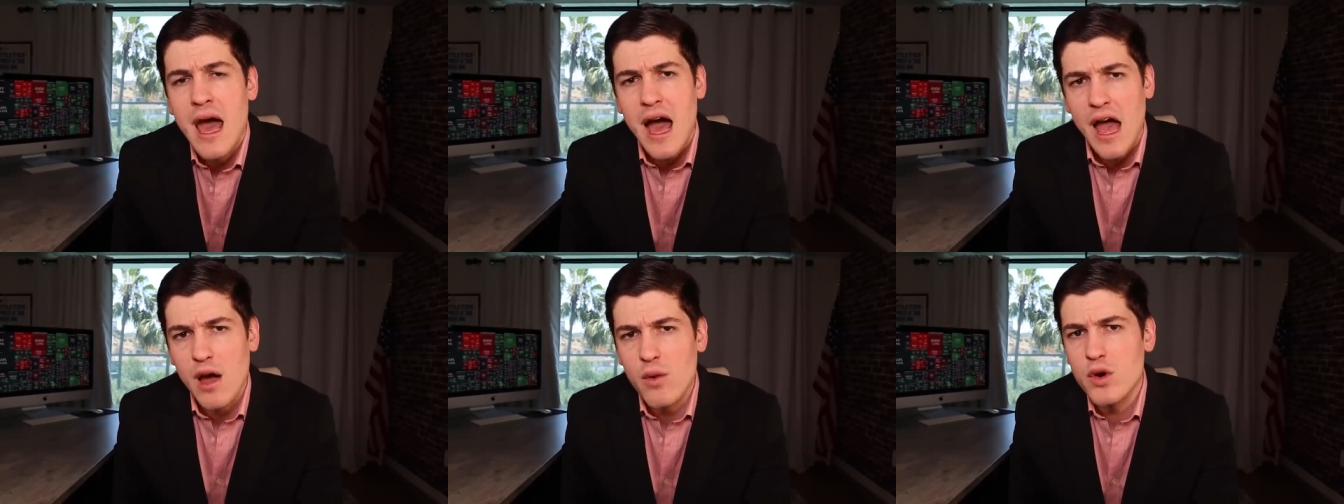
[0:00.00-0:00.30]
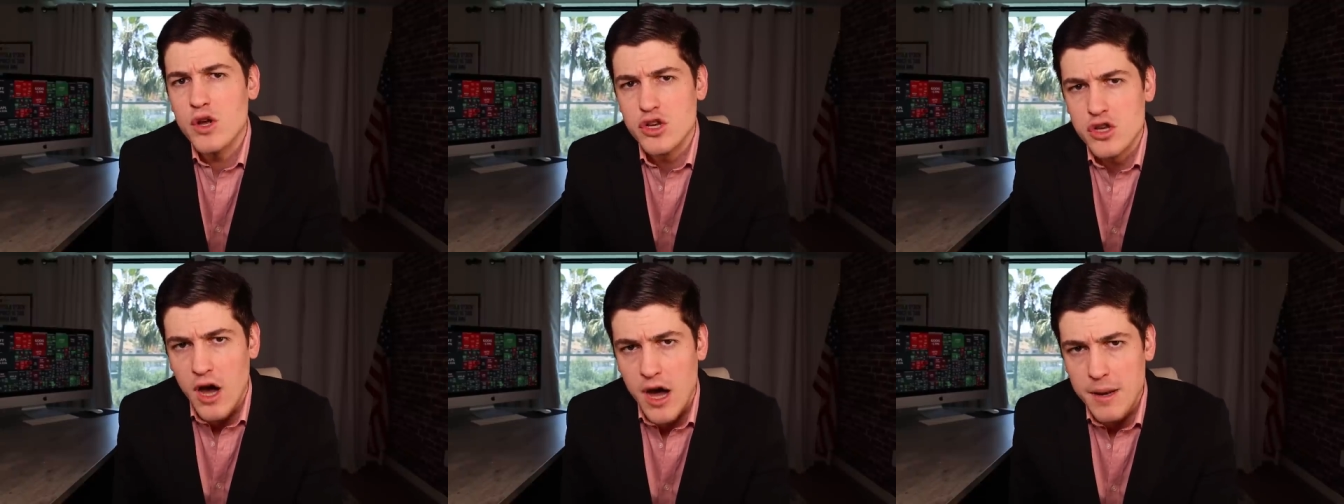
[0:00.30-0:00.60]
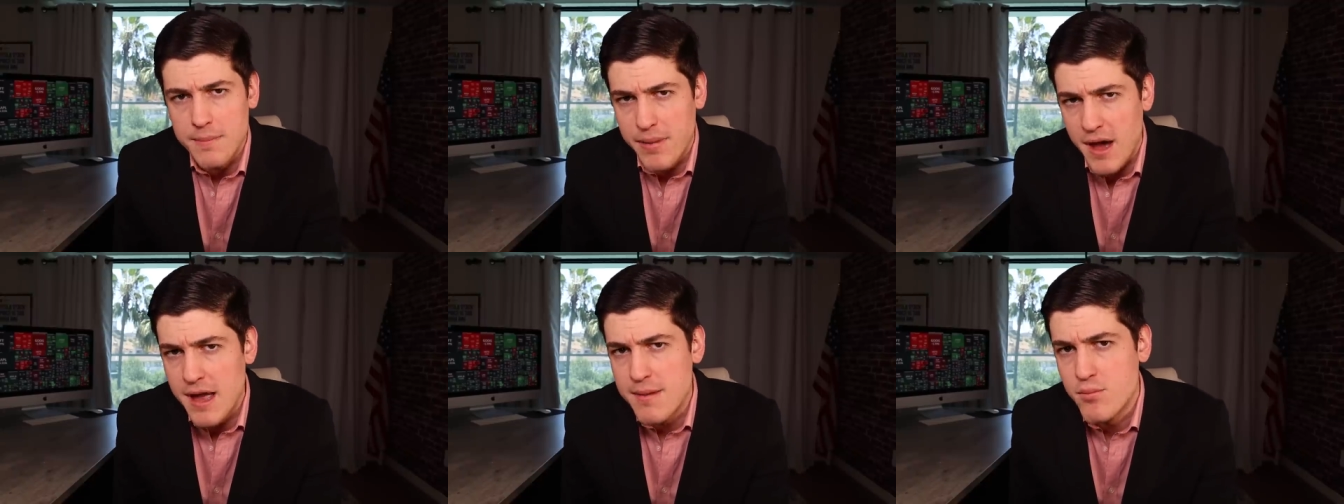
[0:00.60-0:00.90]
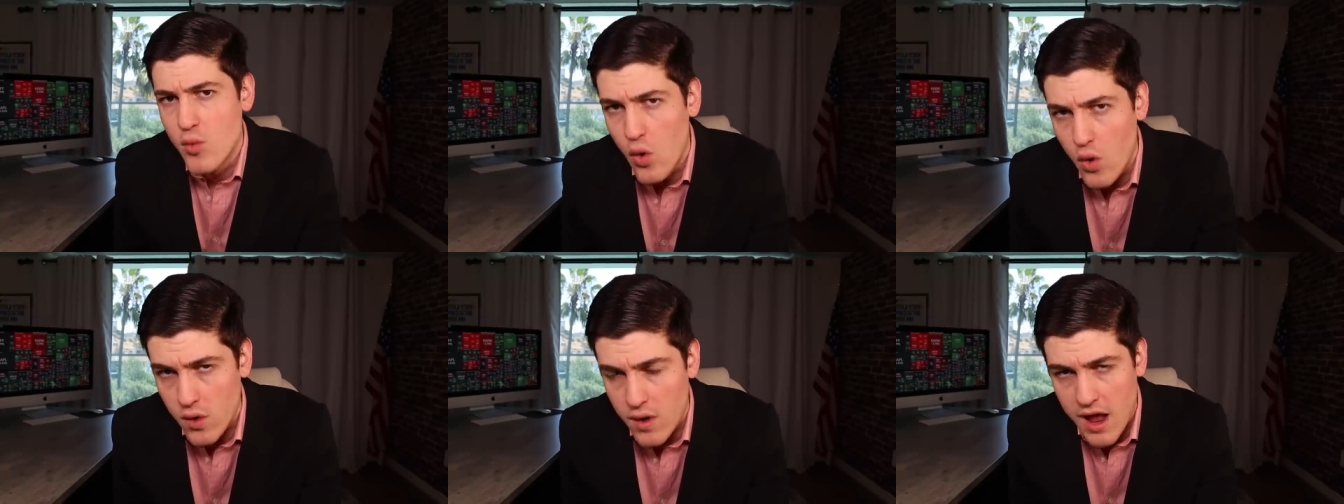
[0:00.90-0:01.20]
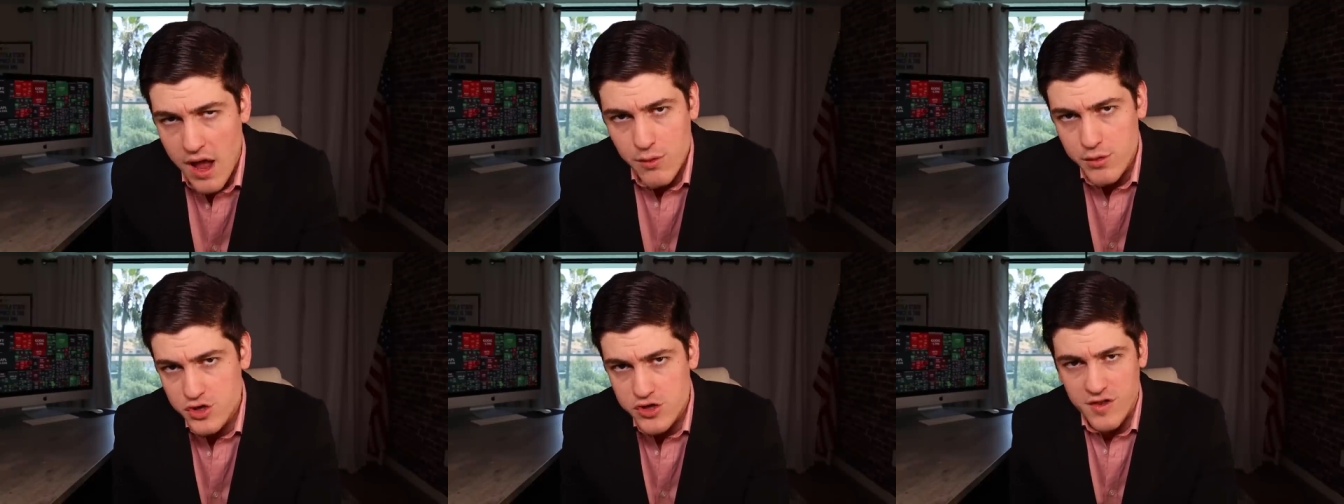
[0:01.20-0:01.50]
I would not buy more.
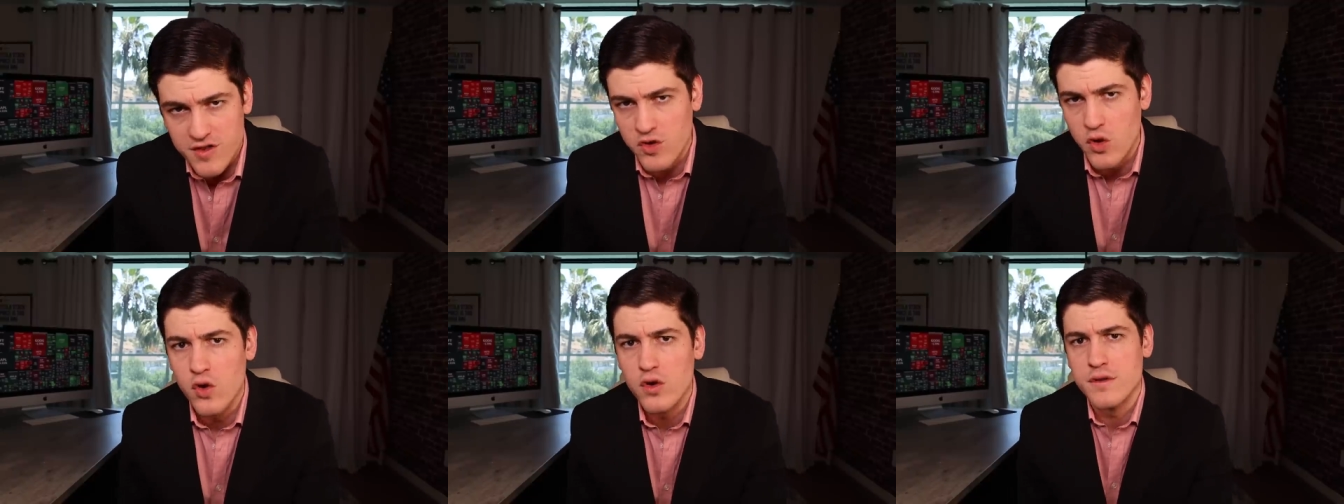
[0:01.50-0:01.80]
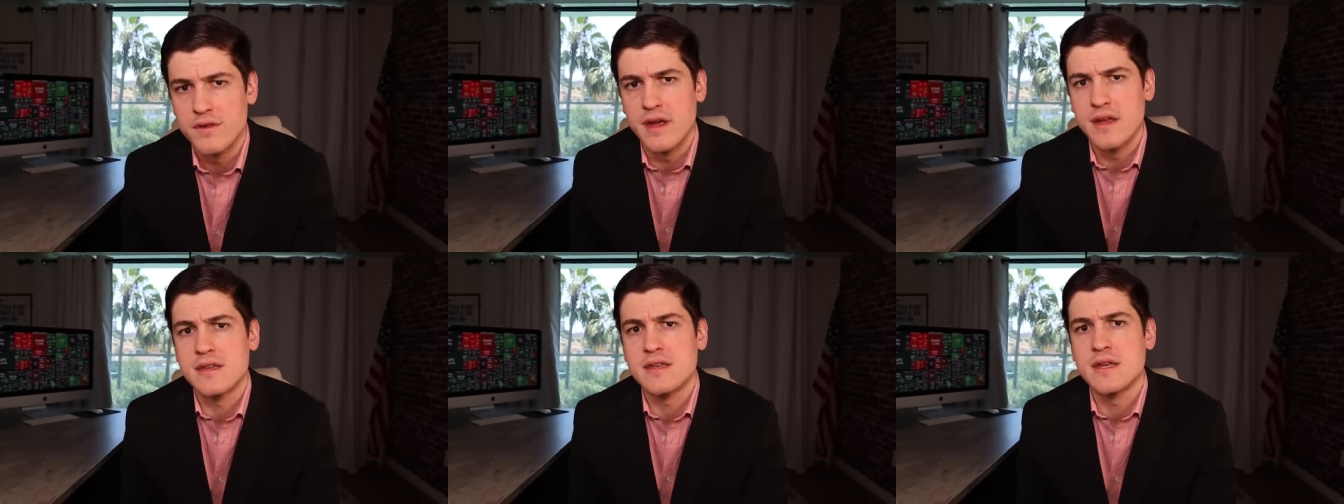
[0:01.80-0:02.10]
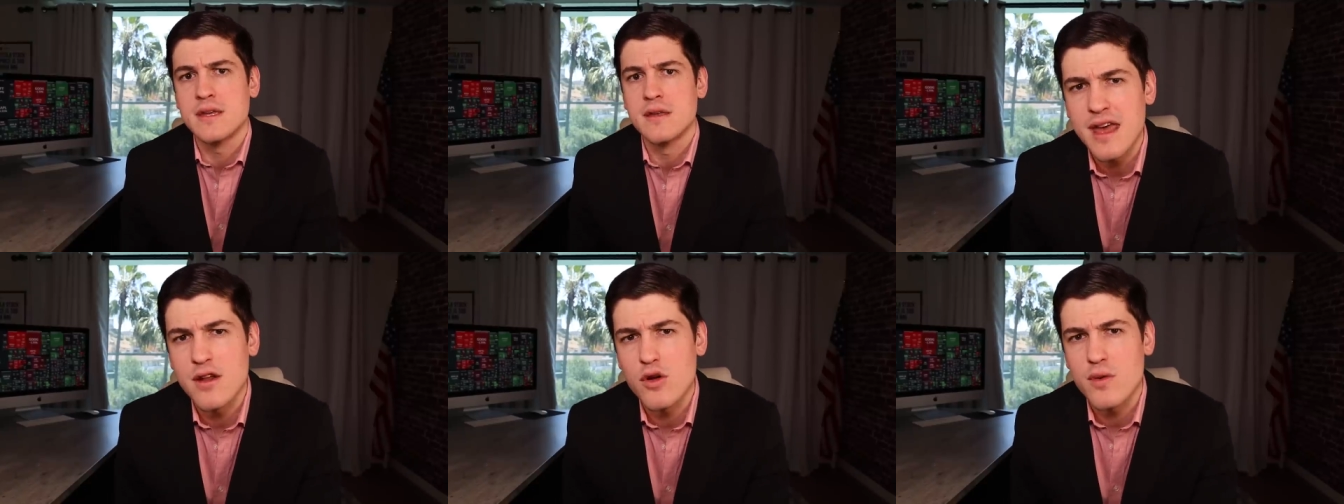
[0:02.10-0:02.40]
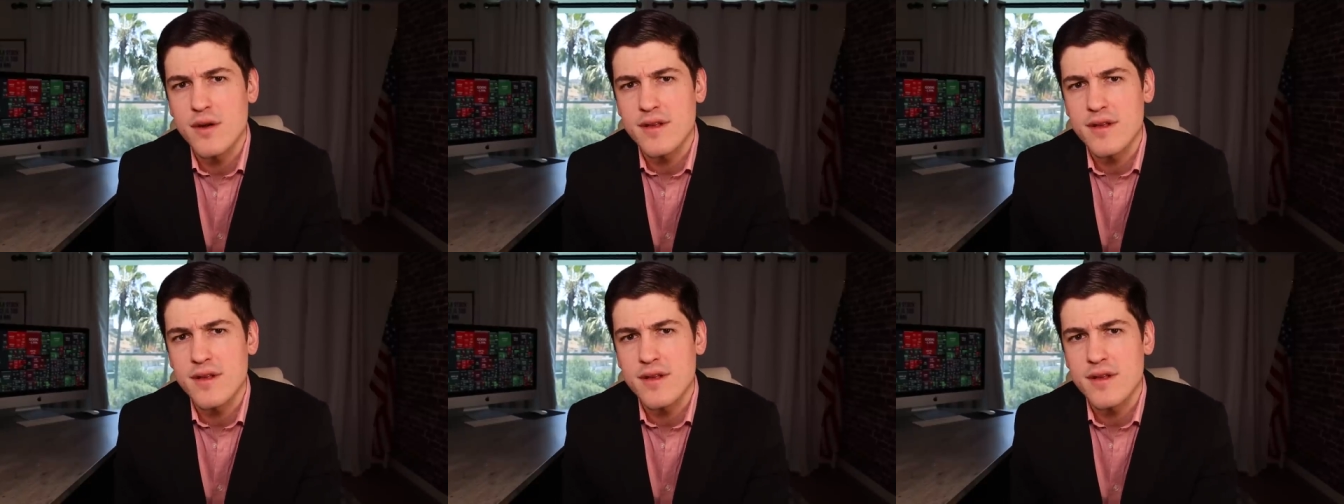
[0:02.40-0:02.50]
I would just hold it. In a